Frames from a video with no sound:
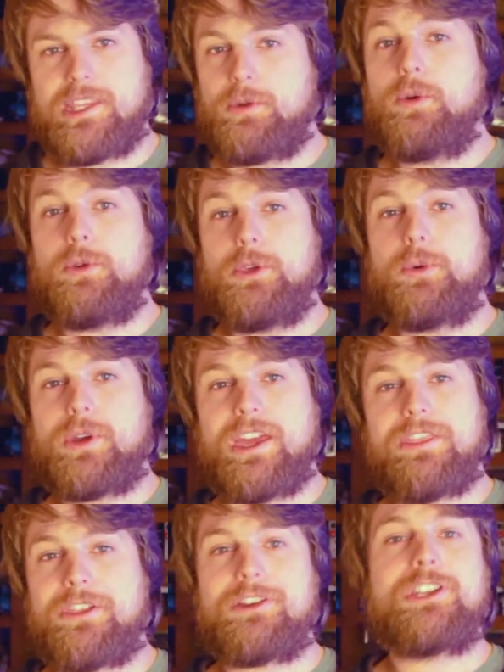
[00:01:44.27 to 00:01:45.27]
You will
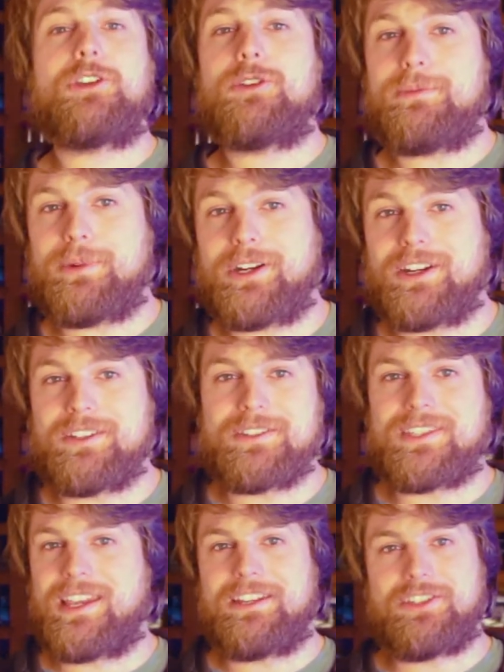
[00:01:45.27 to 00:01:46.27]
get 3rd-degree
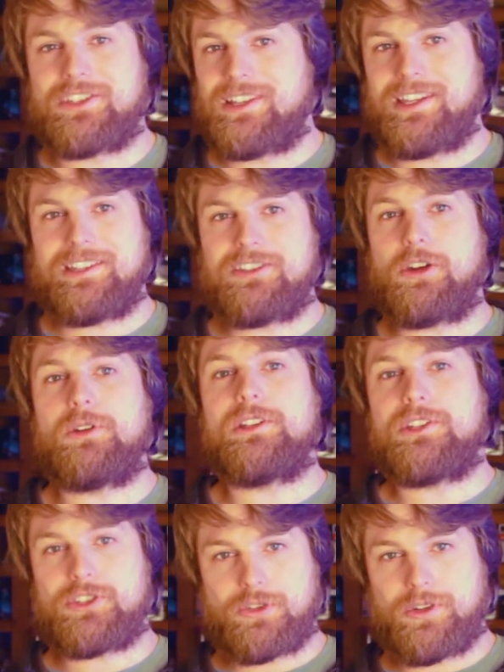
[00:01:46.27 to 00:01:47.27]
burns and just like totally
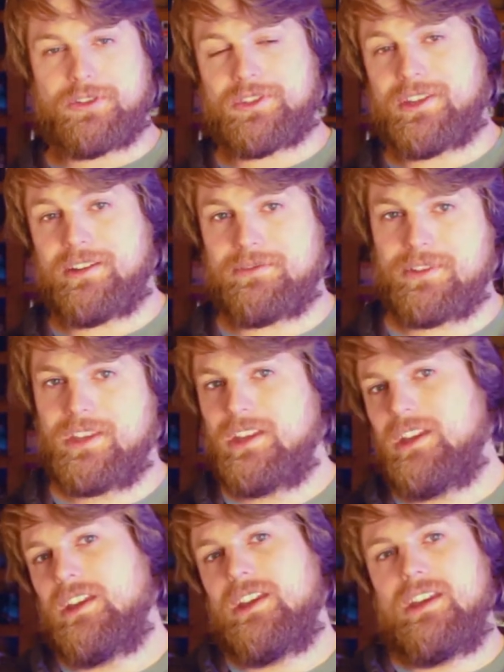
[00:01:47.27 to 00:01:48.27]
destroy yourself.
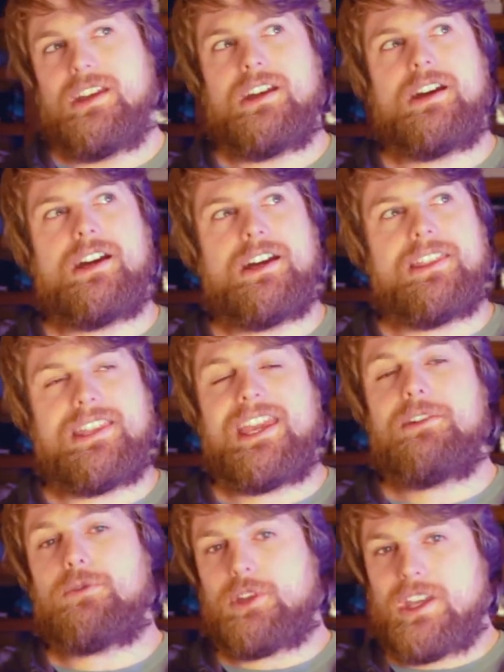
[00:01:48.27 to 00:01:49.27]
They
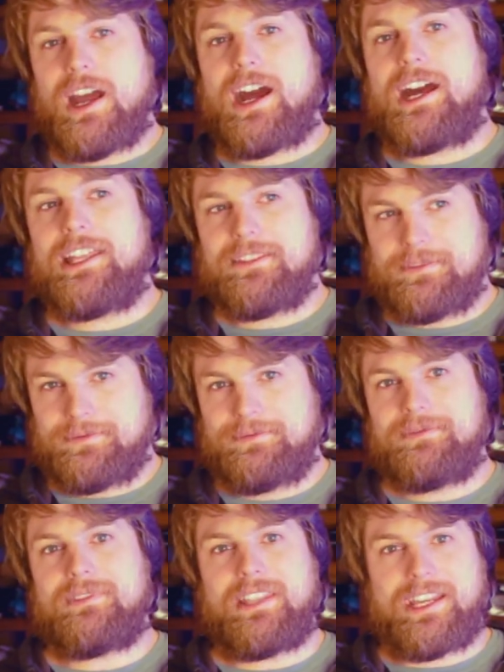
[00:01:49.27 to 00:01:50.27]
get really hot,
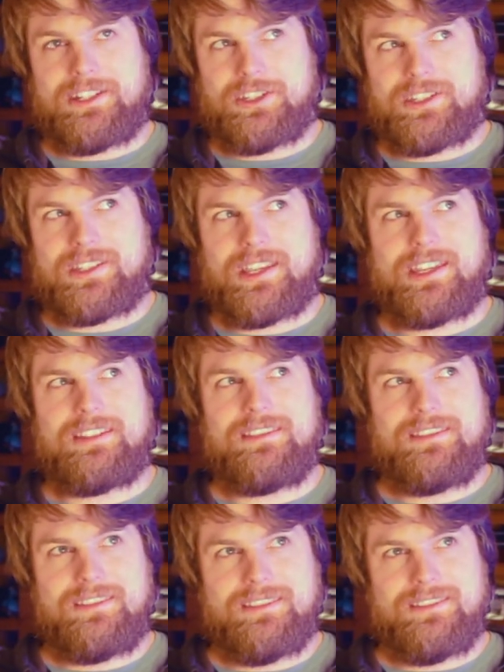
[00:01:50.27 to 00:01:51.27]
like I just
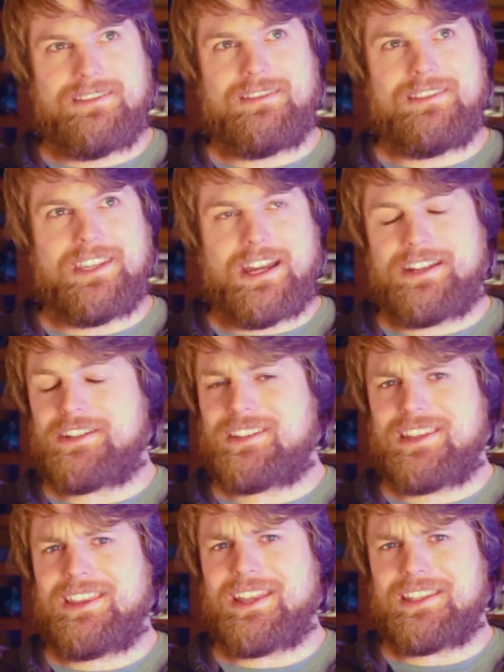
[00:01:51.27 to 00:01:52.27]
said. Yeah, I just
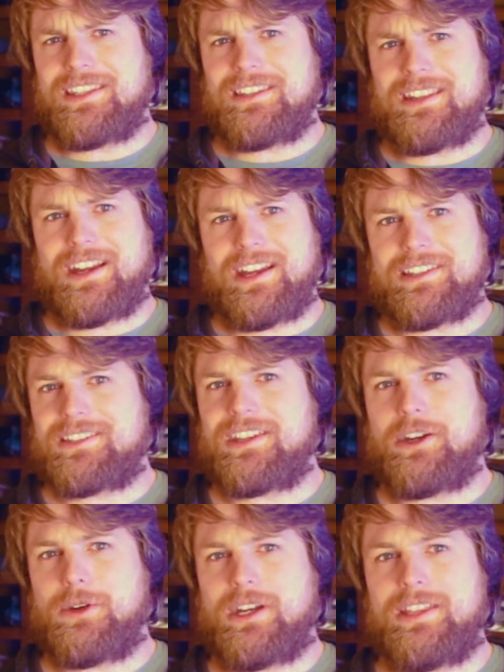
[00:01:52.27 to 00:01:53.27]
said that, didn't I?
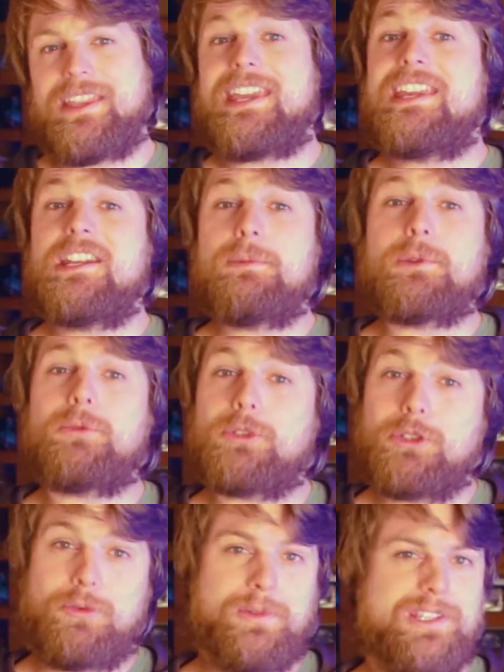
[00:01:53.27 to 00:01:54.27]
So they heat up the
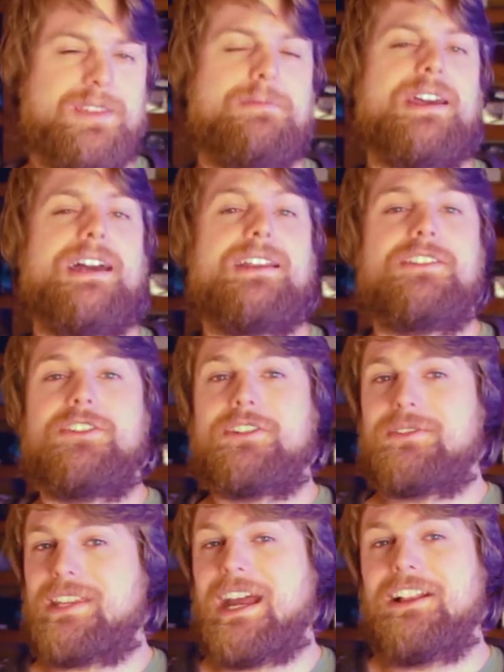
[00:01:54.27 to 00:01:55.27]
room really bad, and
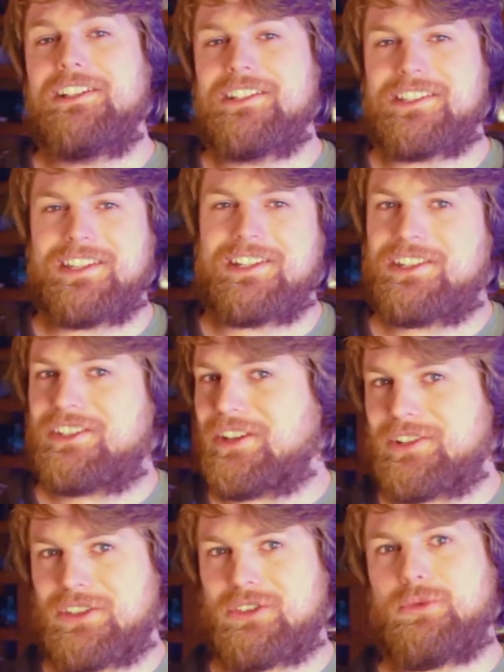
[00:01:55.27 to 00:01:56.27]
your talent is going to
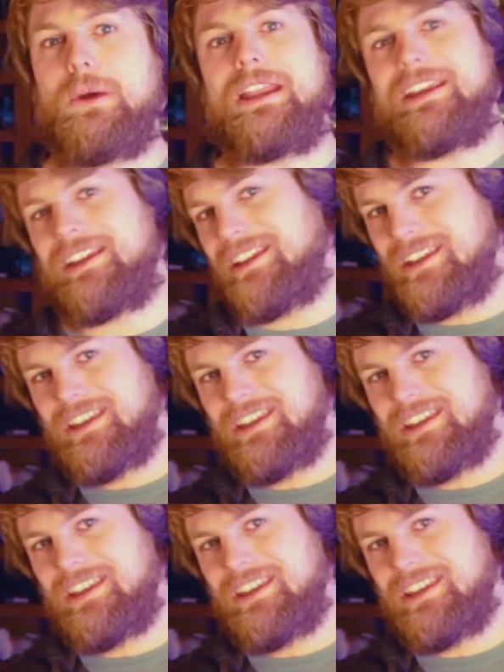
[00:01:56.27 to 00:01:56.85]
start sweating.